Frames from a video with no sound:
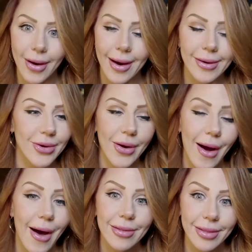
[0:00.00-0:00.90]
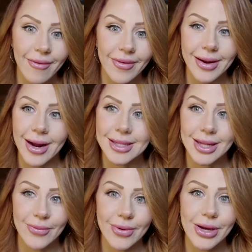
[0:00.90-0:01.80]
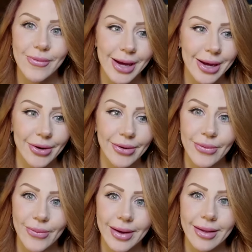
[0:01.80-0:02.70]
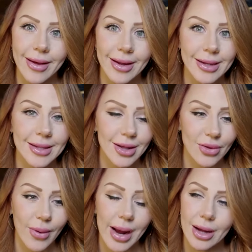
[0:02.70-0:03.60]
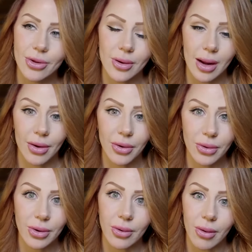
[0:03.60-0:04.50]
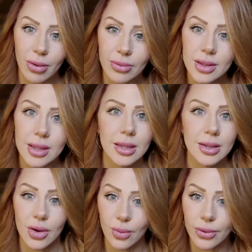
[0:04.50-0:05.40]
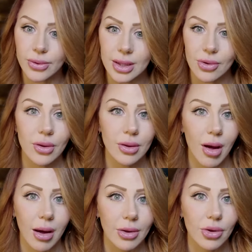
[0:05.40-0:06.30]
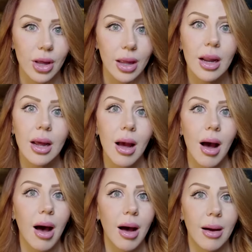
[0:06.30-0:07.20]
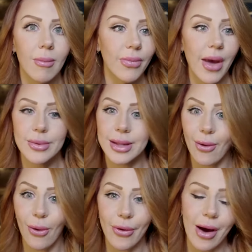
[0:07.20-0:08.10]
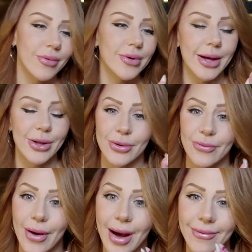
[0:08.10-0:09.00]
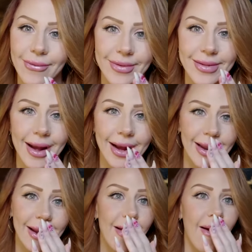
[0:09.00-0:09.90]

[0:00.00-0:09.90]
Okay. Sorry. I love it. I said, "What do you eat yours with?" And he says, "Ranch." And I go, "Oh, you're gross." And so we're essentially talking shit. Um, that was that whole conversation for half of a second,